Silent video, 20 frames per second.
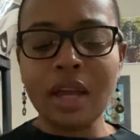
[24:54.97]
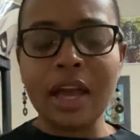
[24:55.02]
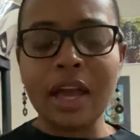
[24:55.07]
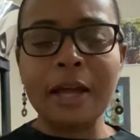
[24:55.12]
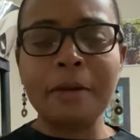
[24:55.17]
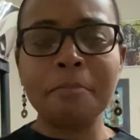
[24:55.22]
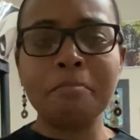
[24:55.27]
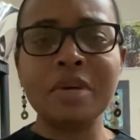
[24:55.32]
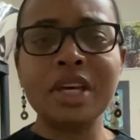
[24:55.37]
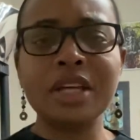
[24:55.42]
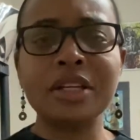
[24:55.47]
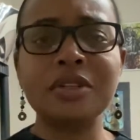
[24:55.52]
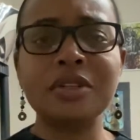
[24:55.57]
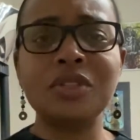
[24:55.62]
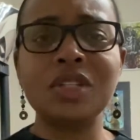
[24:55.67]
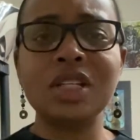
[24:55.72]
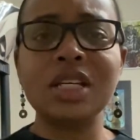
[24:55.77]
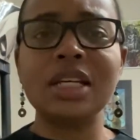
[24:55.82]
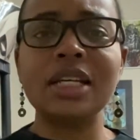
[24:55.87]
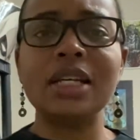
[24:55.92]
may your
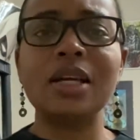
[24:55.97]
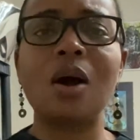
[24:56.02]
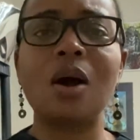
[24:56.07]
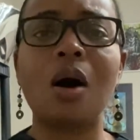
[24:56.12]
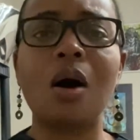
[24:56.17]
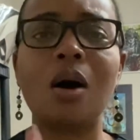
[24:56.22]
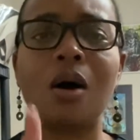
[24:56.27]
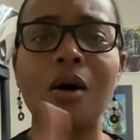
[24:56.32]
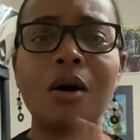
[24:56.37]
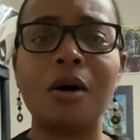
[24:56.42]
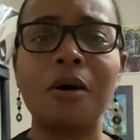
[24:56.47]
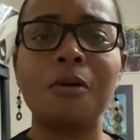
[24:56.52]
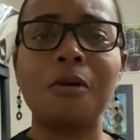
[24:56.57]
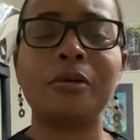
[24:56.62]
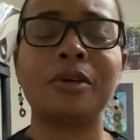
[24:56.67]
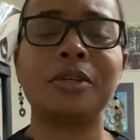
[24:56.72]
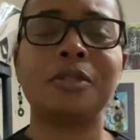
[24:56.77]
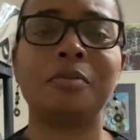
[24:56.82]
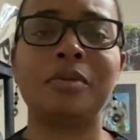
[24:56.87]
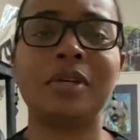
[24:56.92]
tea
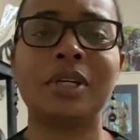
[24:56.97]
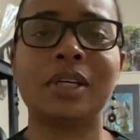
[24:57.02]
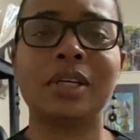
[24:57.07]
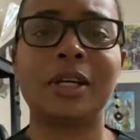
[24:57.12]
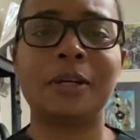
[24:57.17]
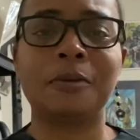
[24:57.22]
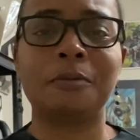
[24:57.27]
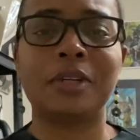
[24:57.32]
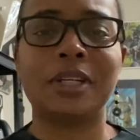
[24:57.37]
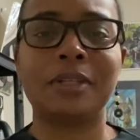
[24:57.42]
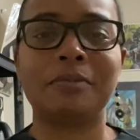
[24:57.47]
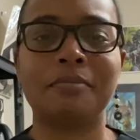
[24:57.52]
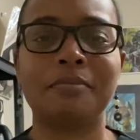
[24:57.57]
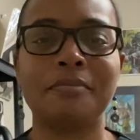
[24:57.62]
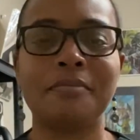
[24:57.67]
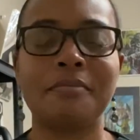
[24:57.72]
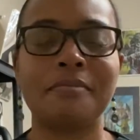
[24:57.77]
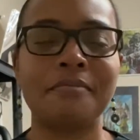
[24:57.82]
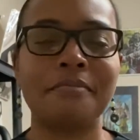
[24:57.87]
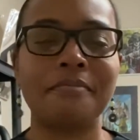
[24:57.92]
always be a good one.
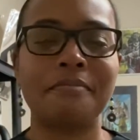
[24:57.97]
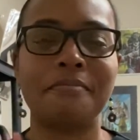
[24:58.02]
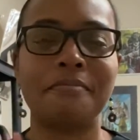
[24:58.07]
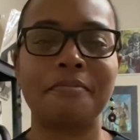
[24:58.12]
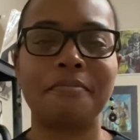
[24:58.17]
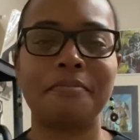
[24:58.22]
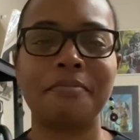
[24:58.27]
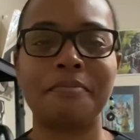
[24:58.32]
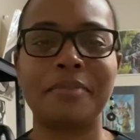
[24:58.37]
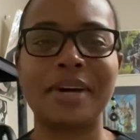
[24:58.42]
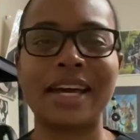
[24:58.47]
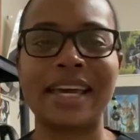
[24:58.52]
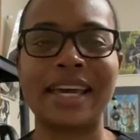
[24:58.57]
Bye,